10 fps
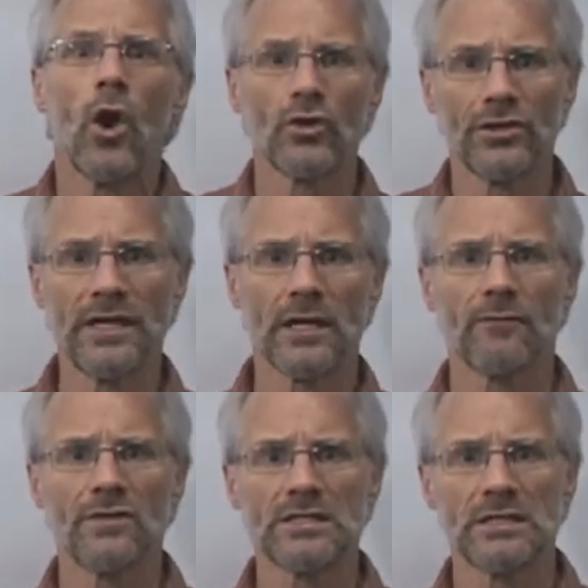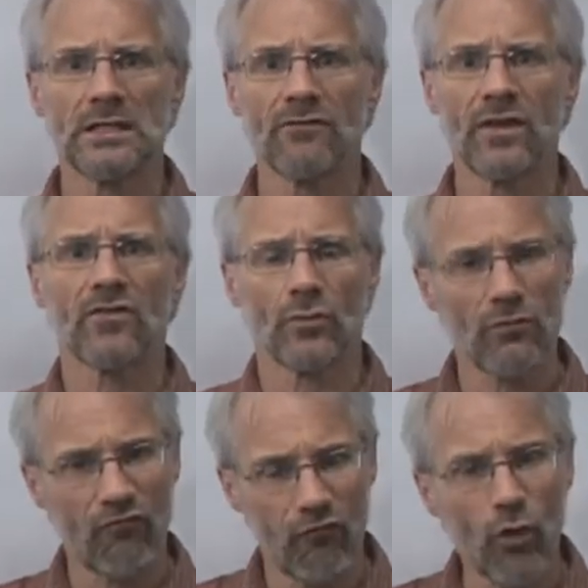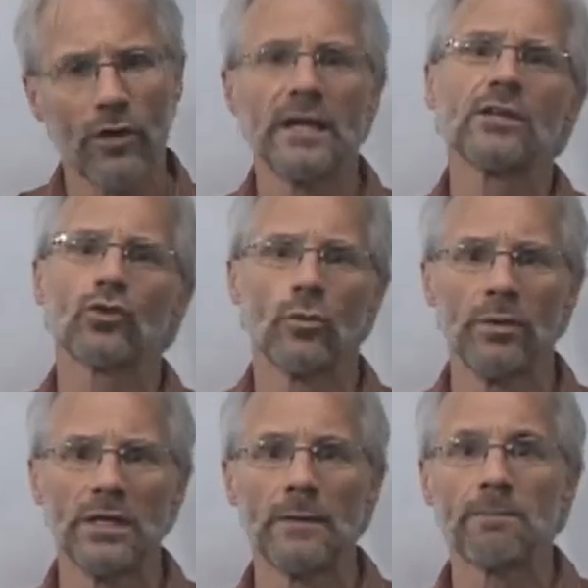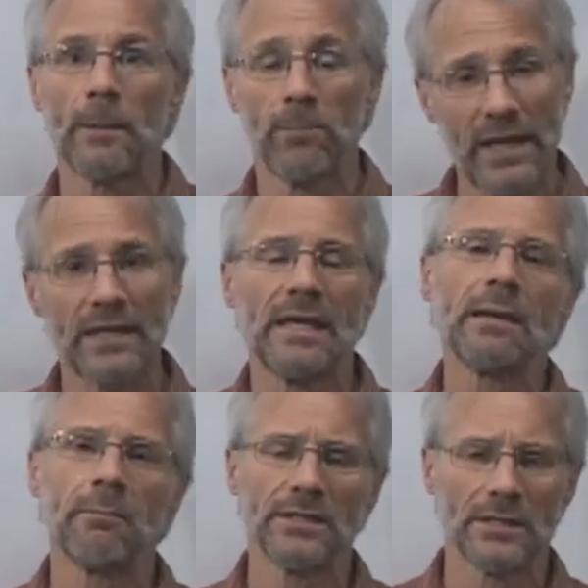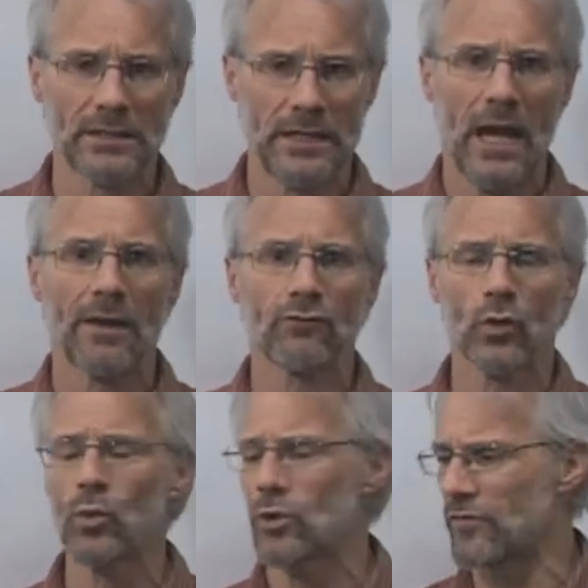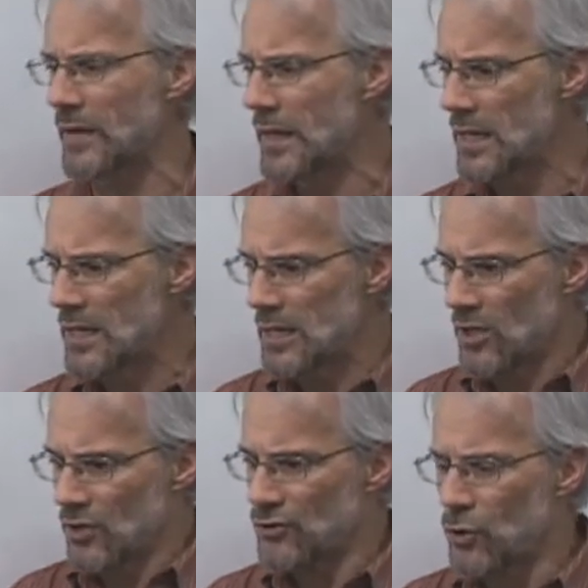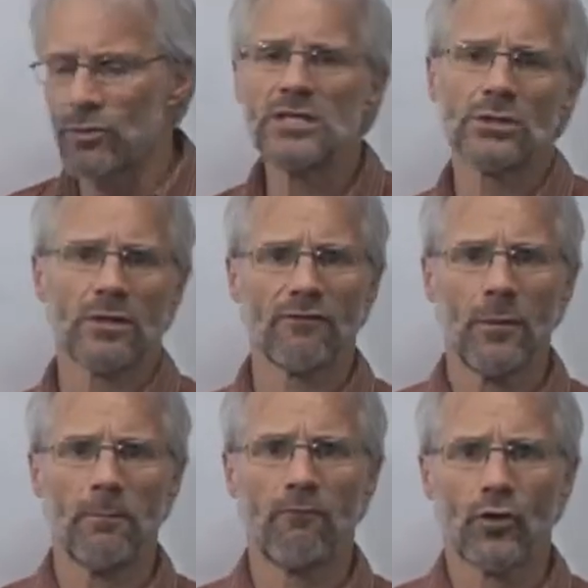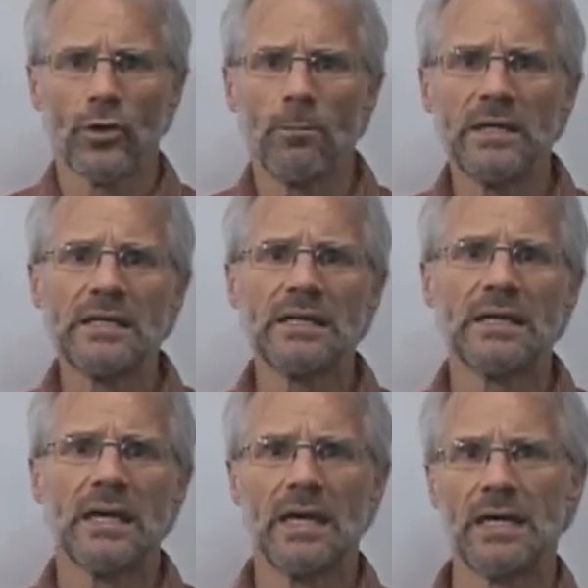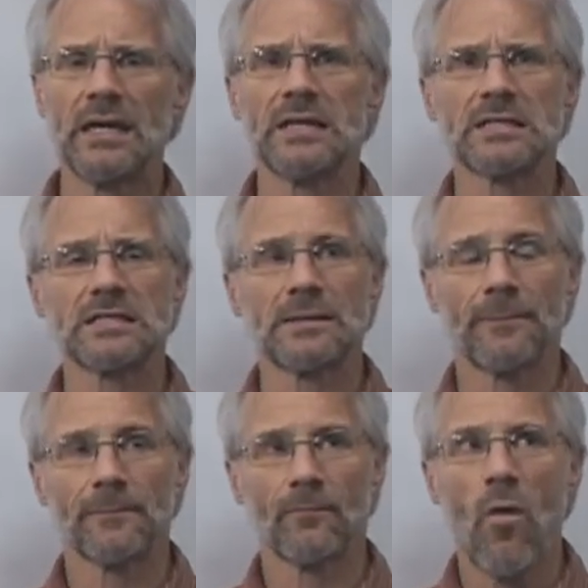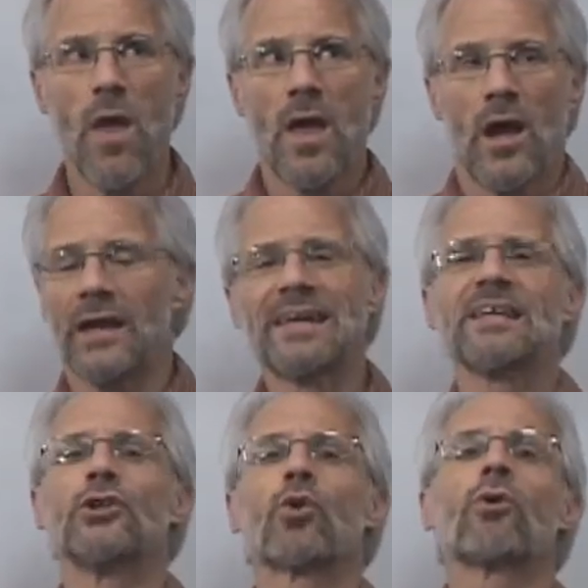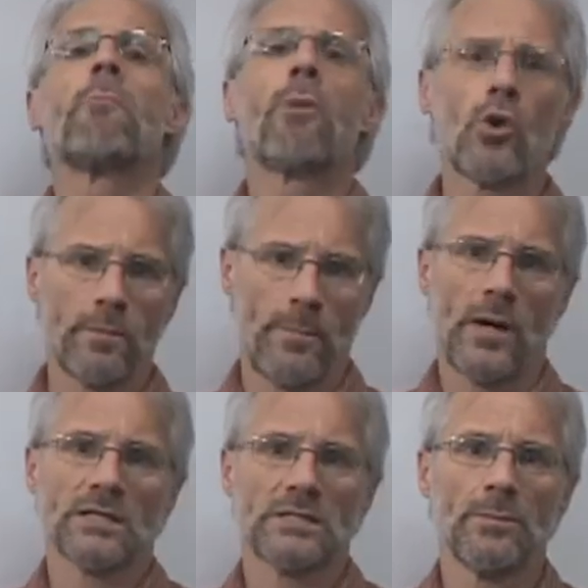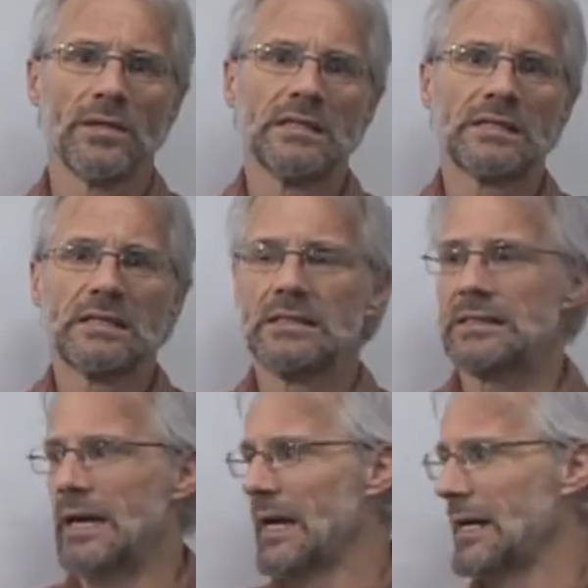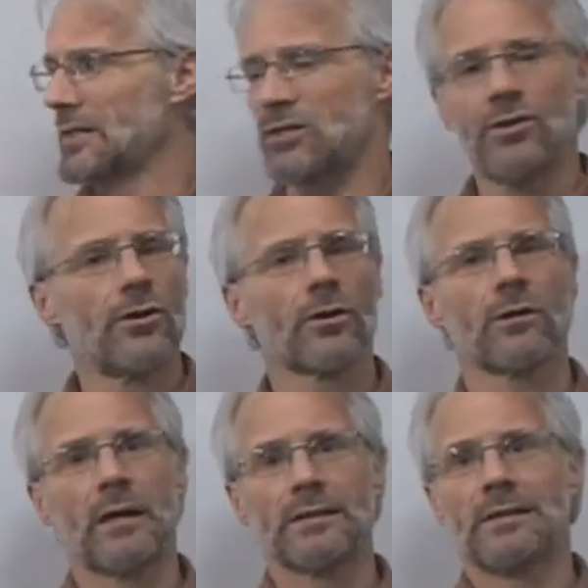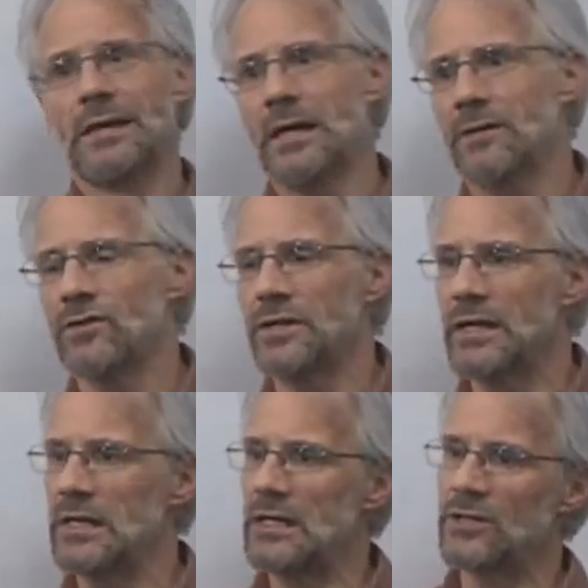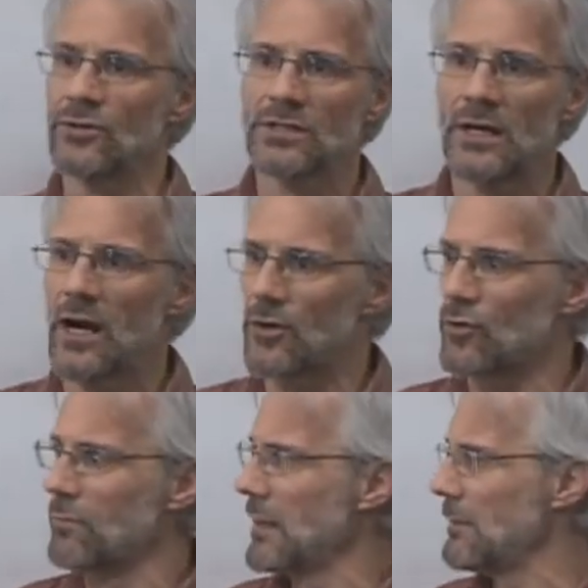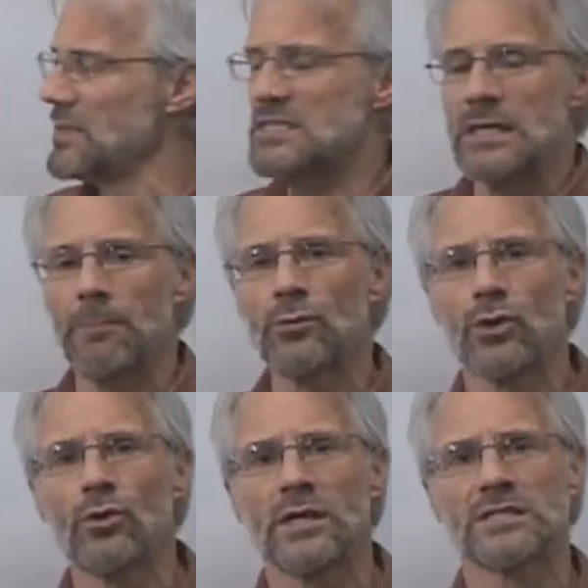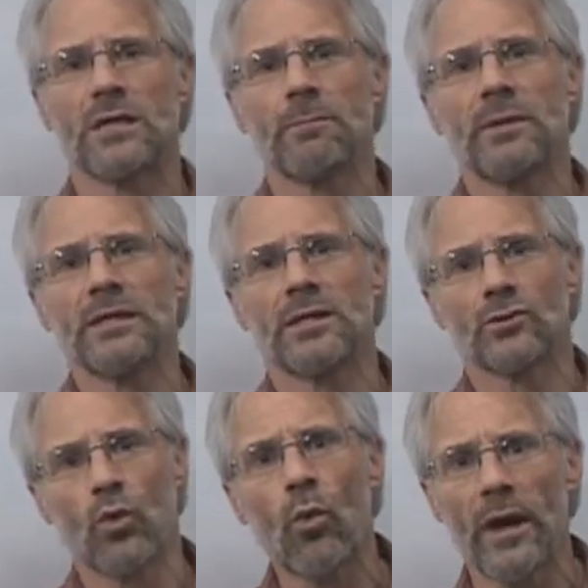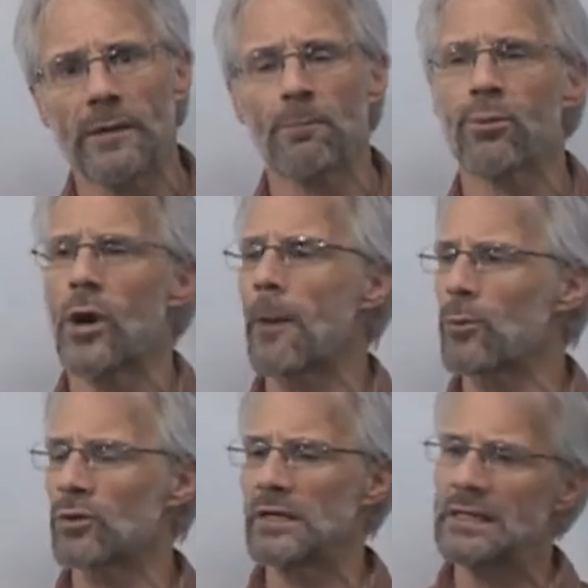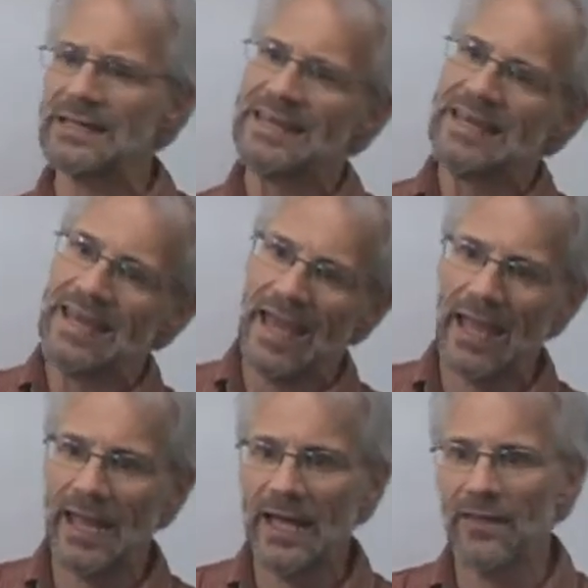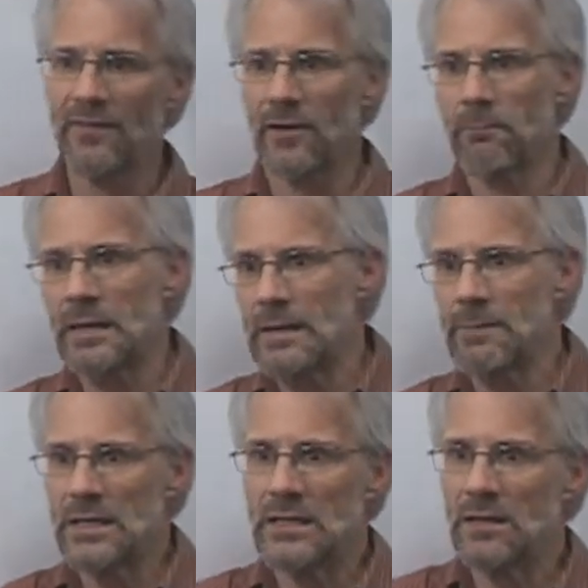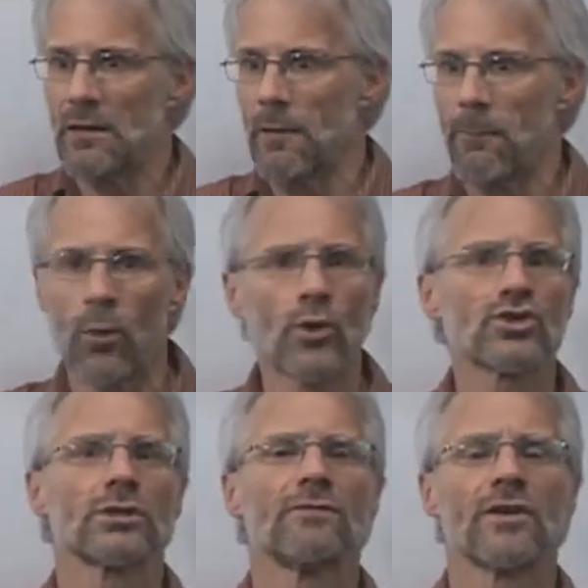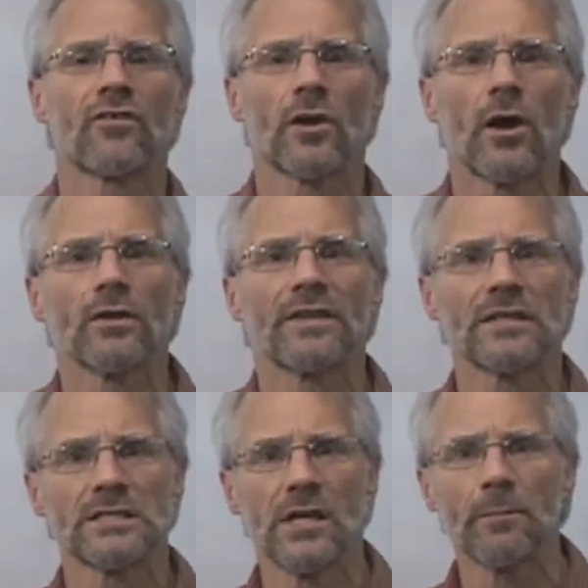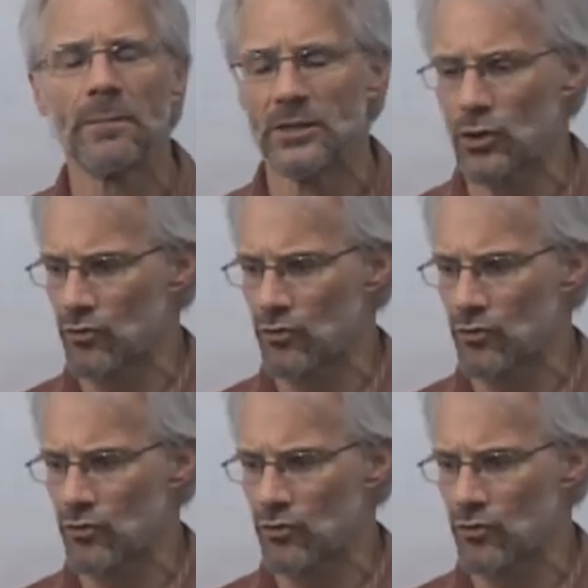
on the deck of the sealing vessel for it to be bled immediately afterwards. The reason for the bleeding is, again, in the remote possibility that you're at the end of the day, you're tired, maybe step 2 has not been done quite properly, and there may be a portion of the skull that has not been